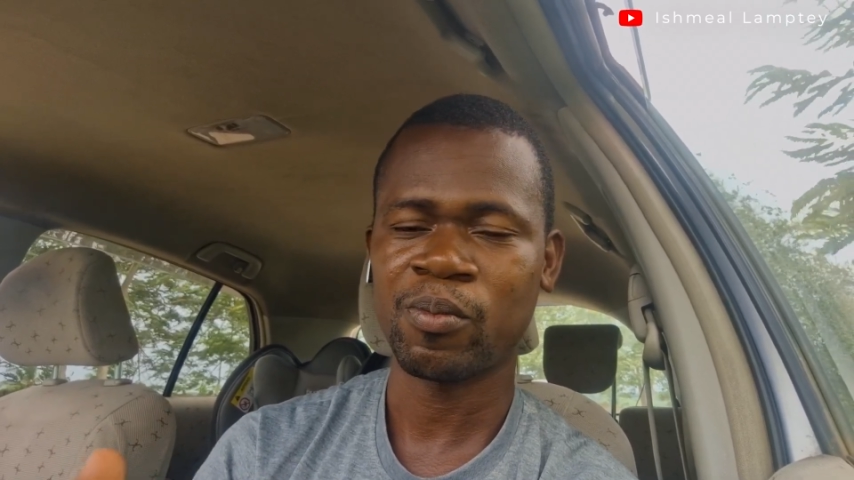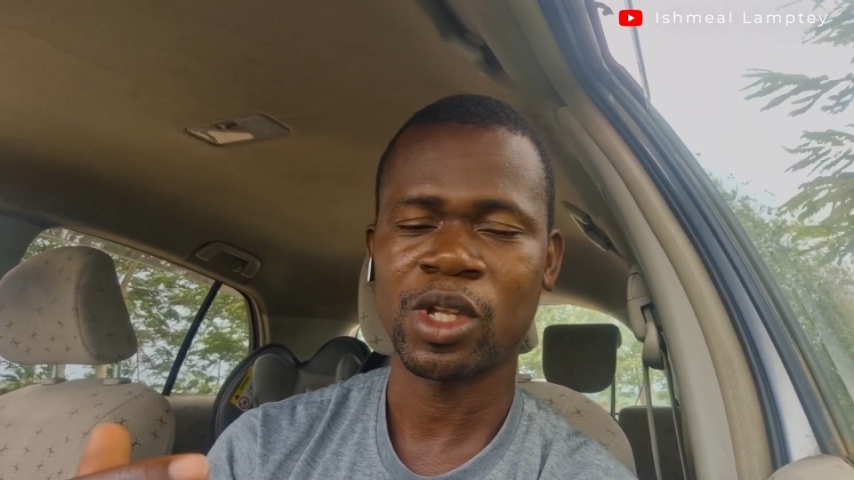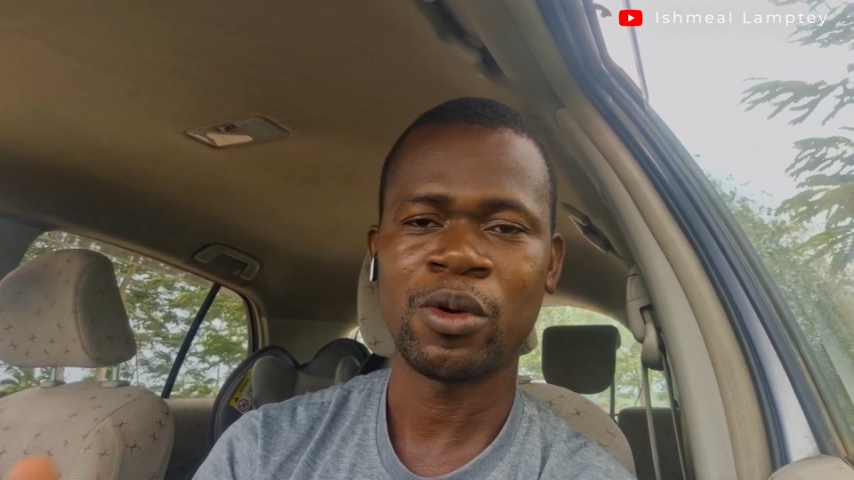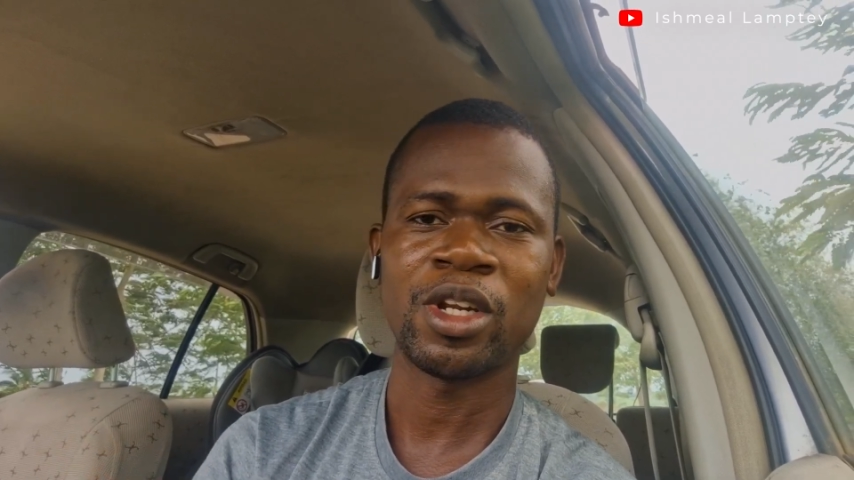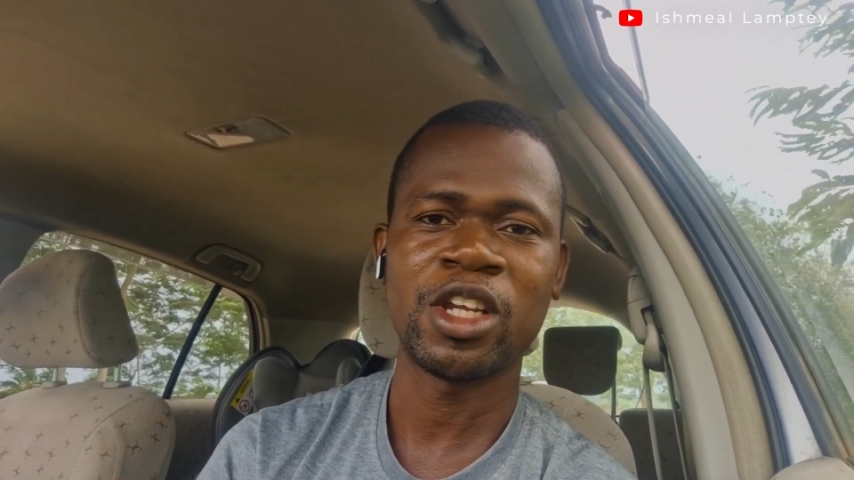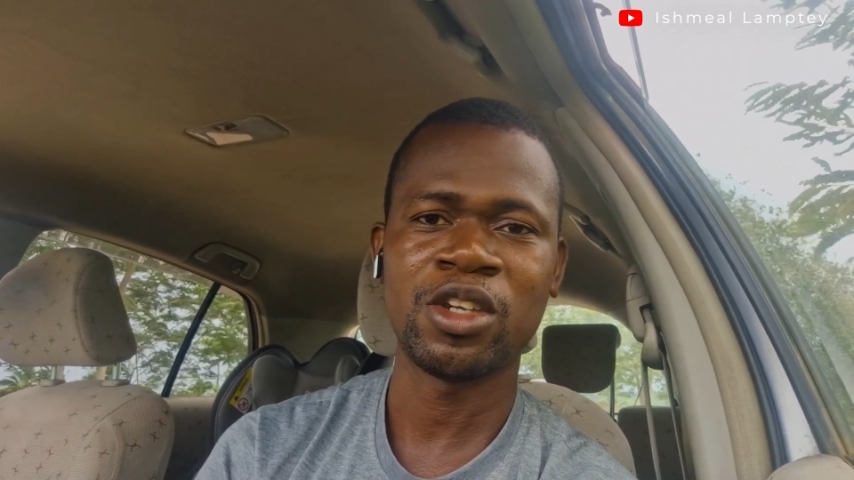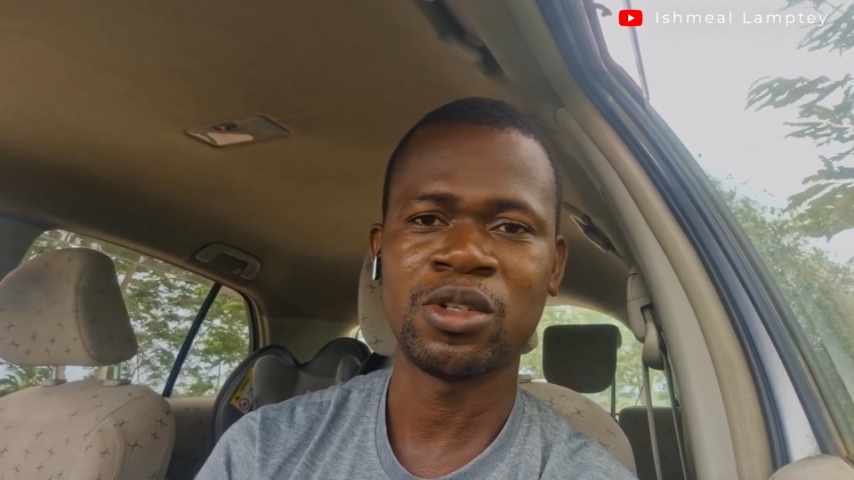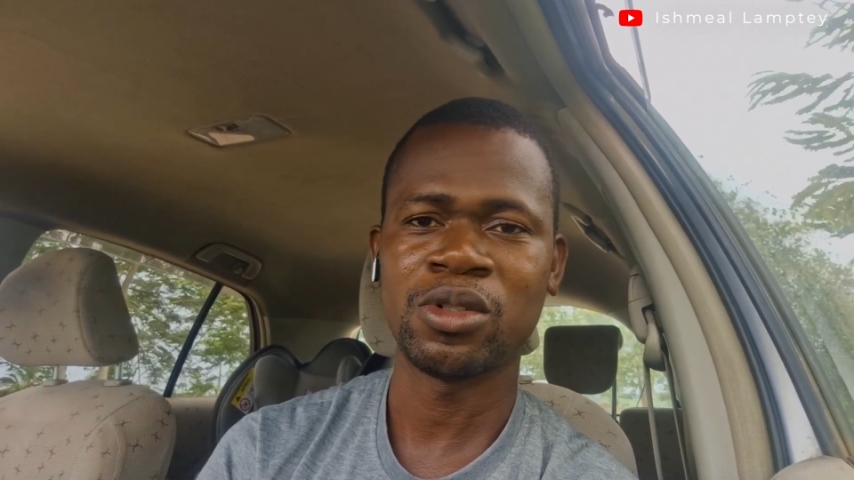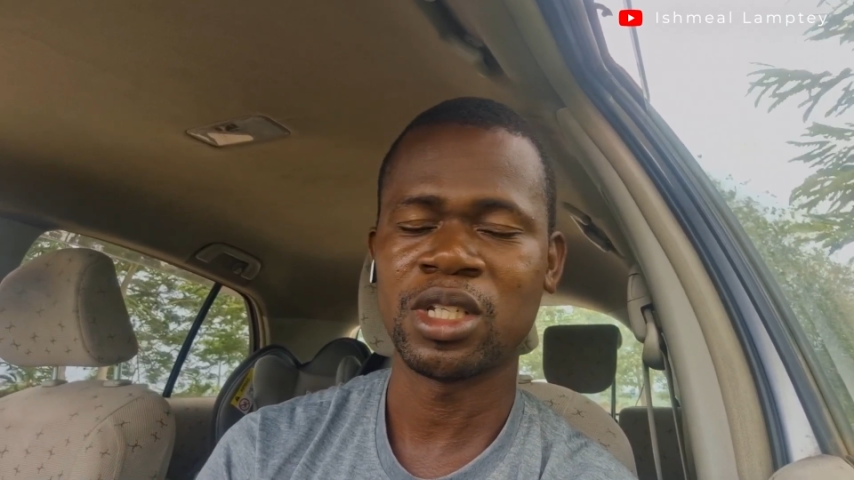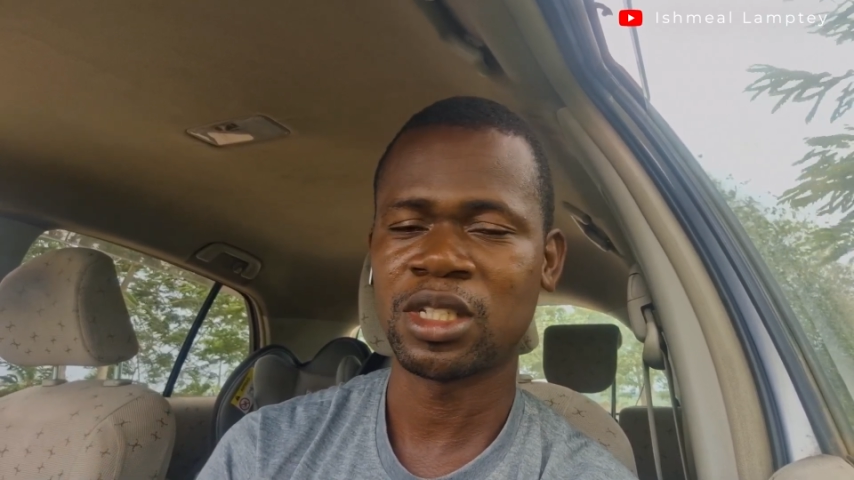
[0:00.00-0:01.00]
I render
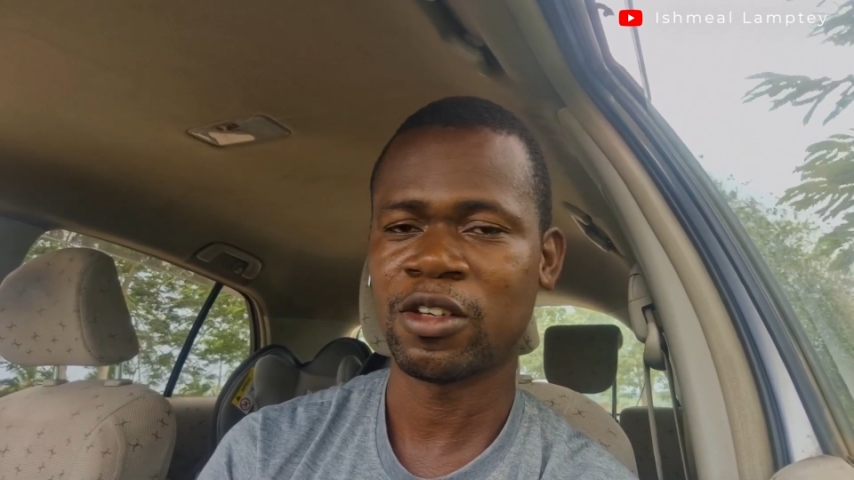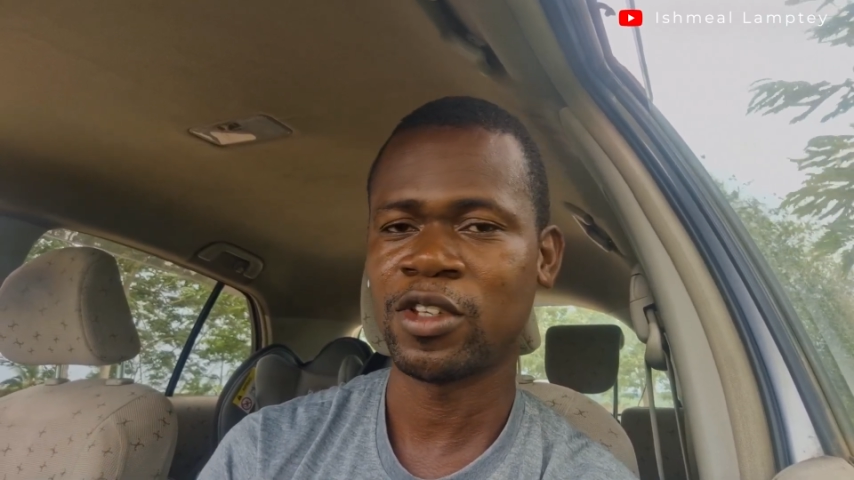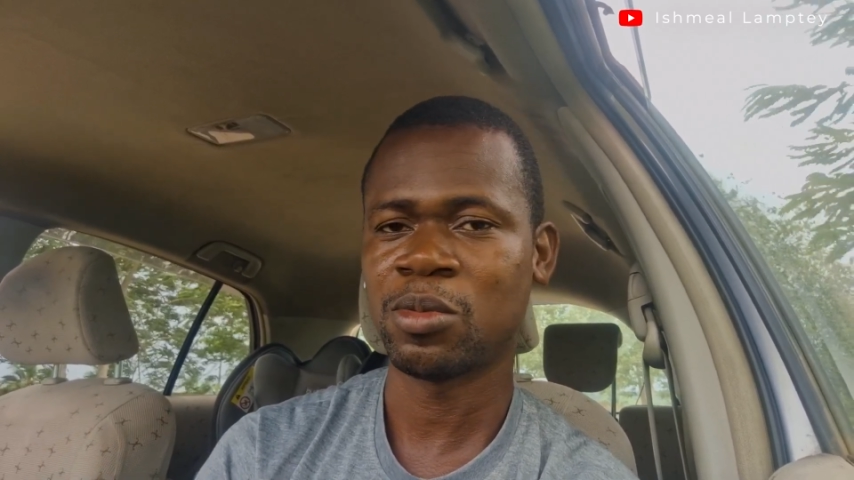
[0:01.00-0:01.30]
you the service,